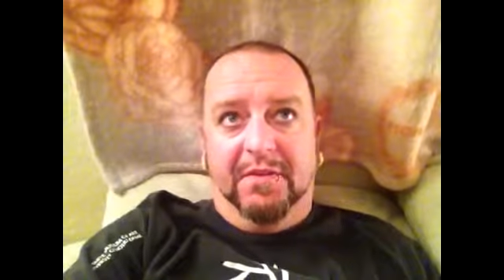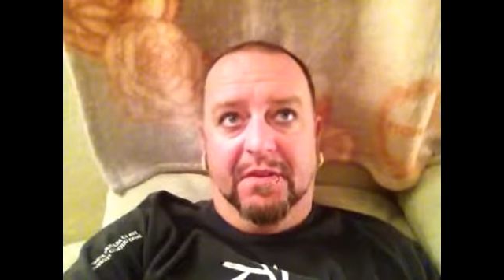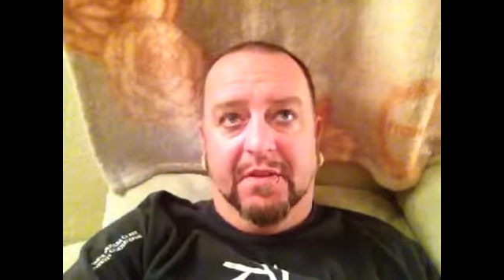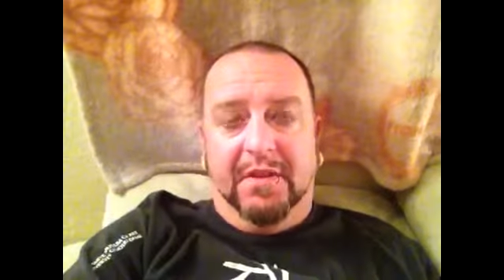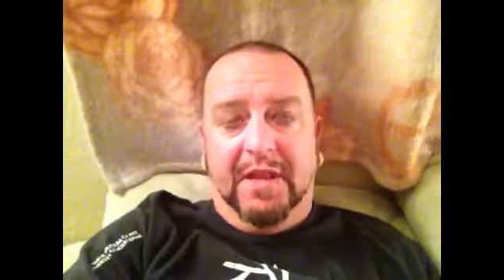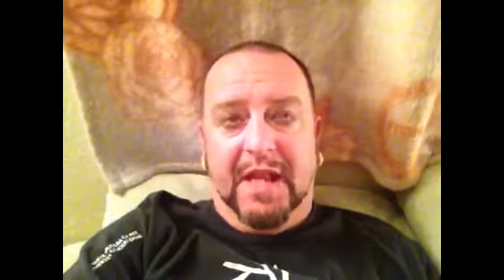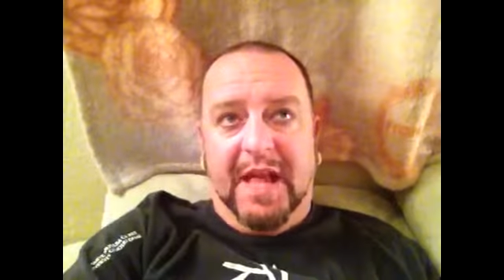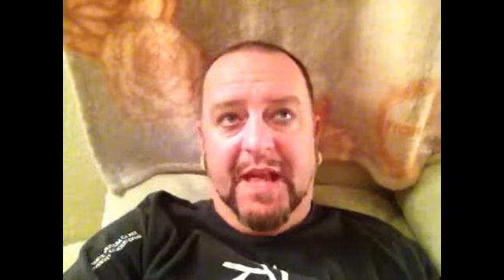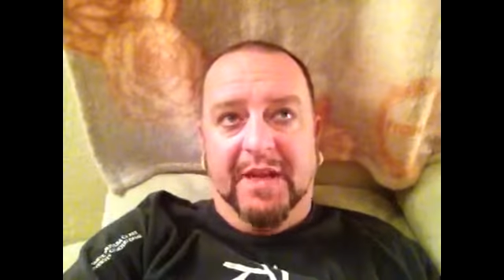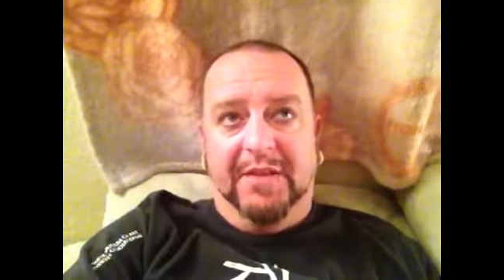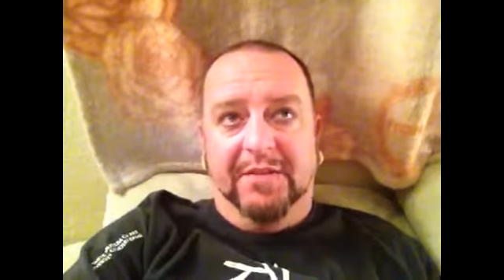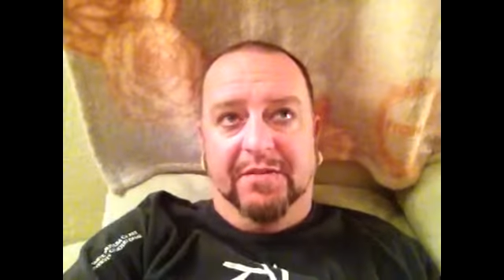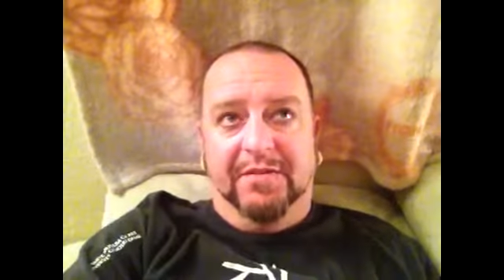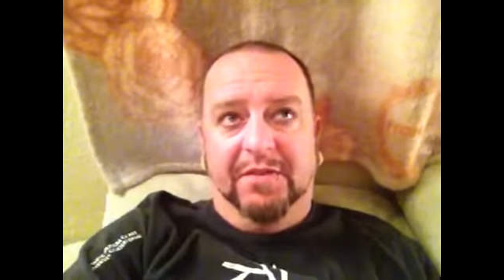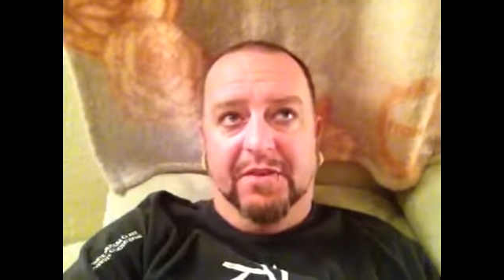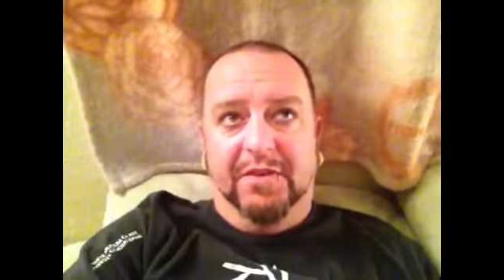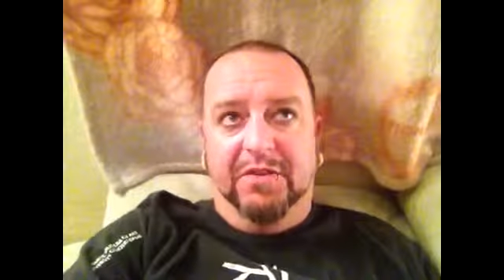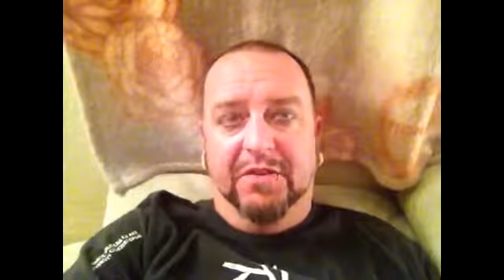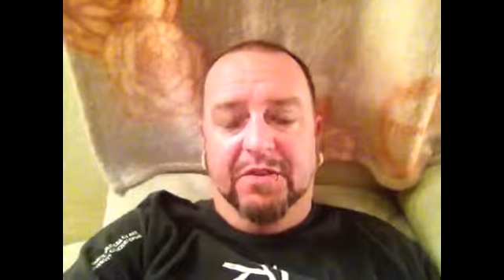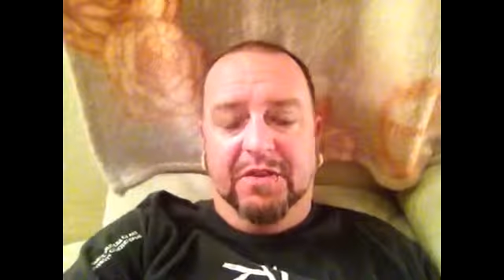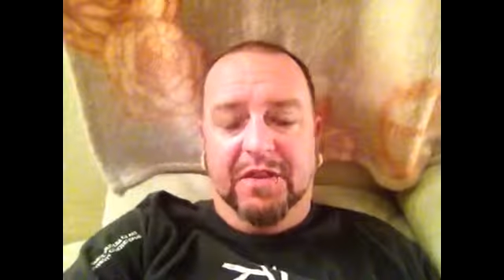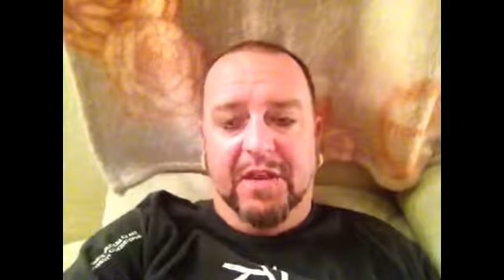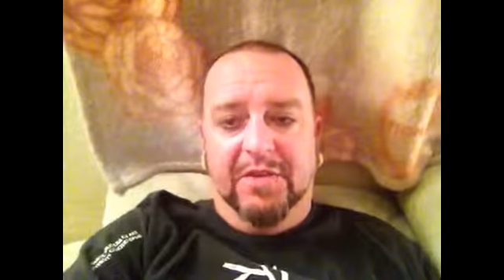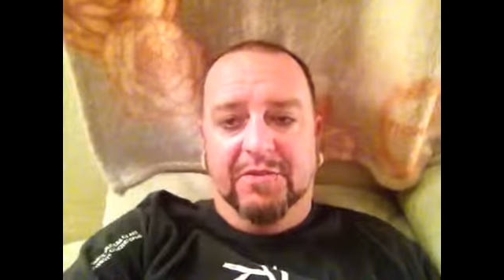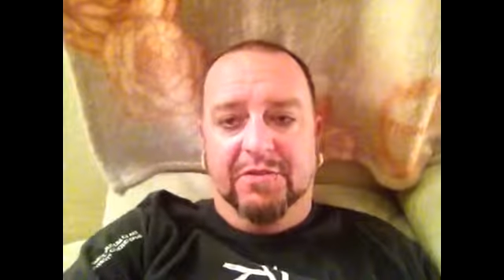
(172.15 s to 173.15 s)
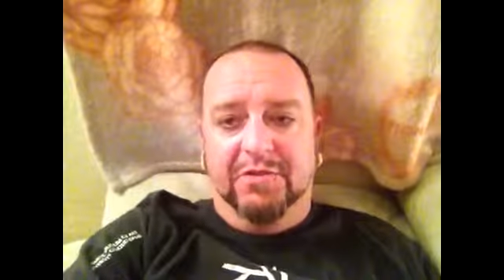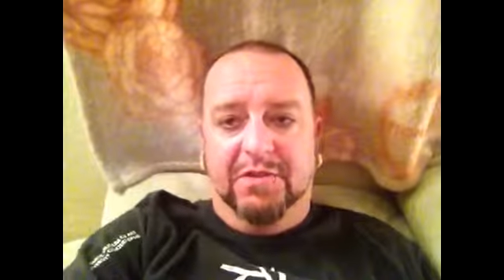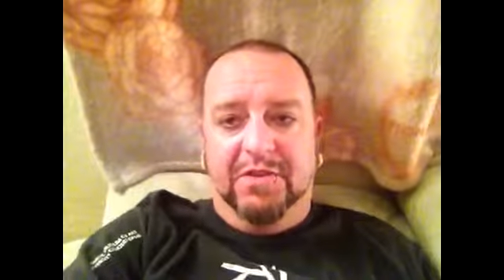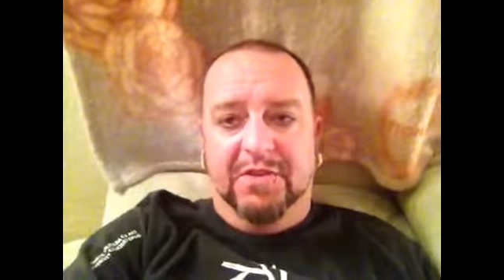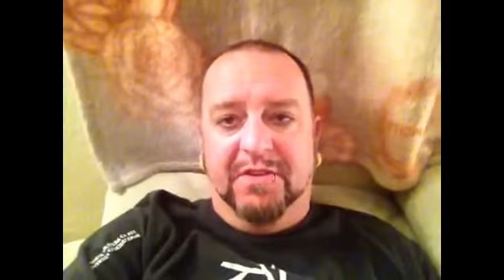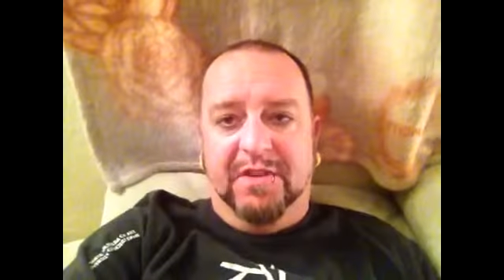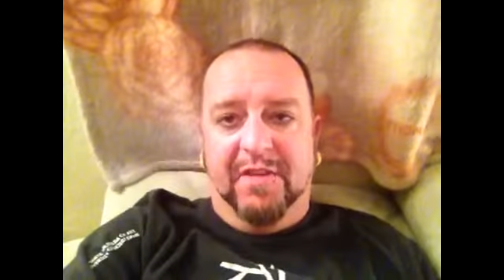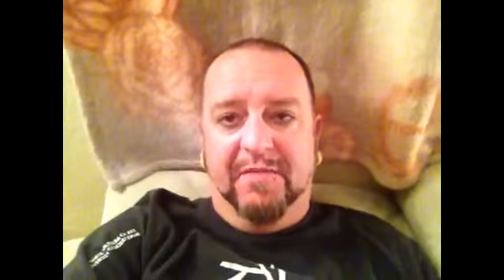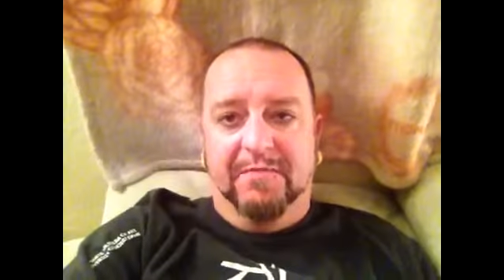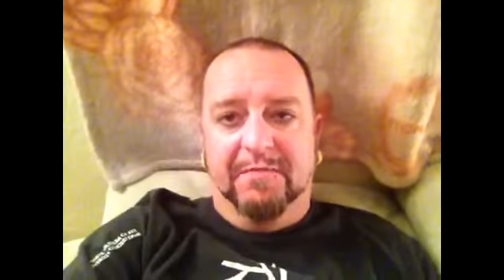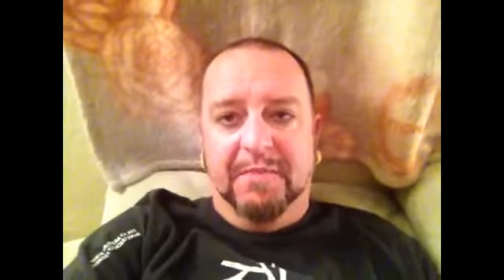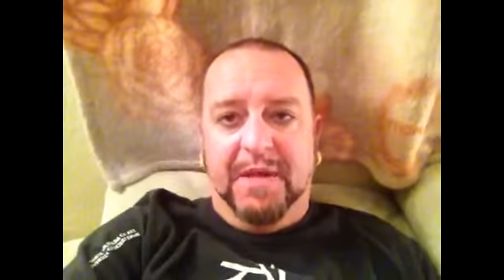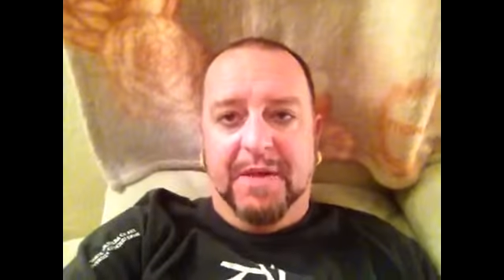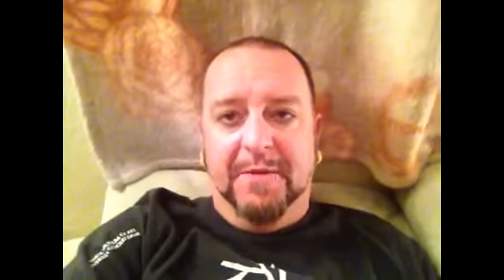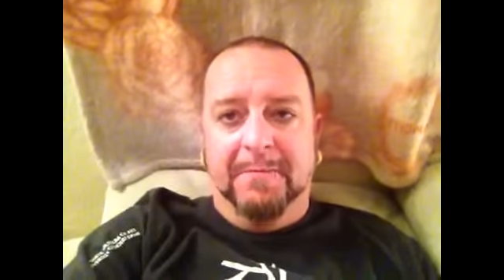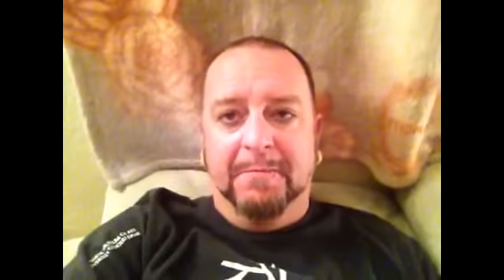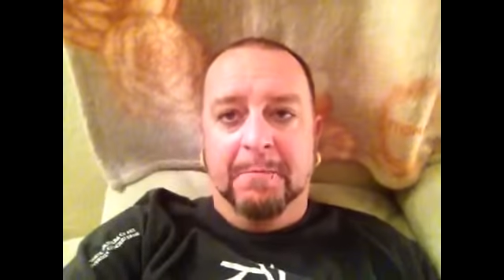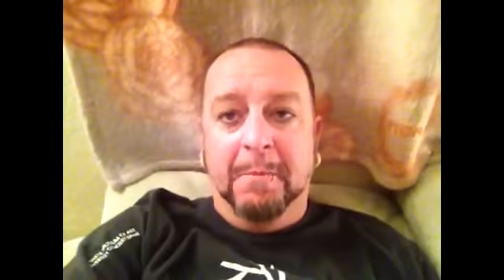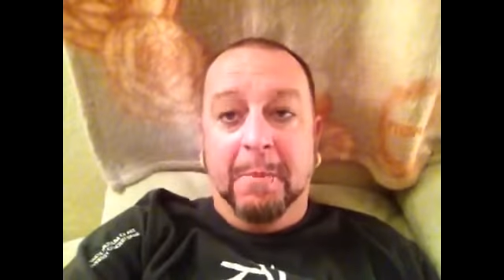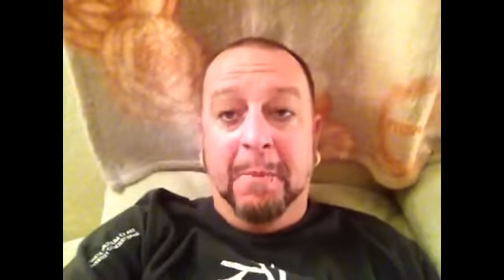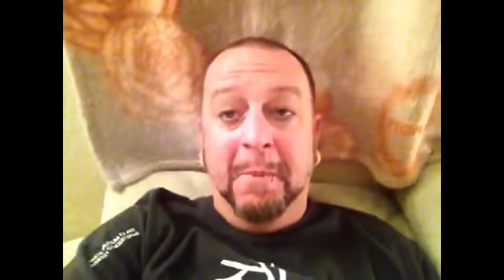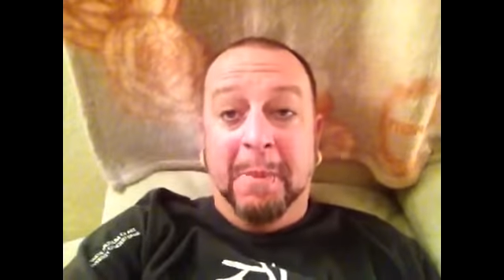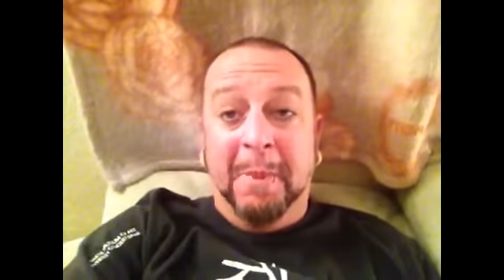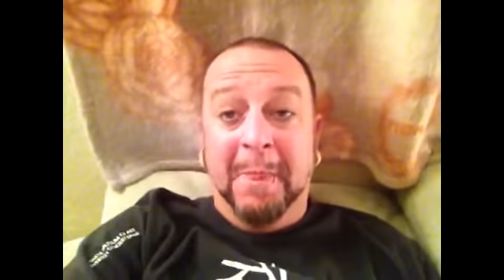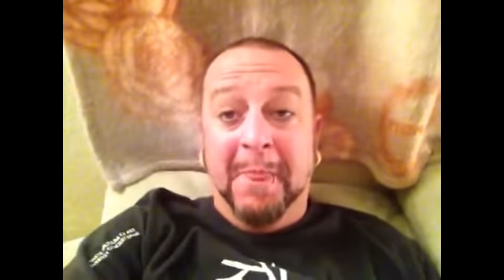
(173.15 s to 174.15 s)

last few sessions have been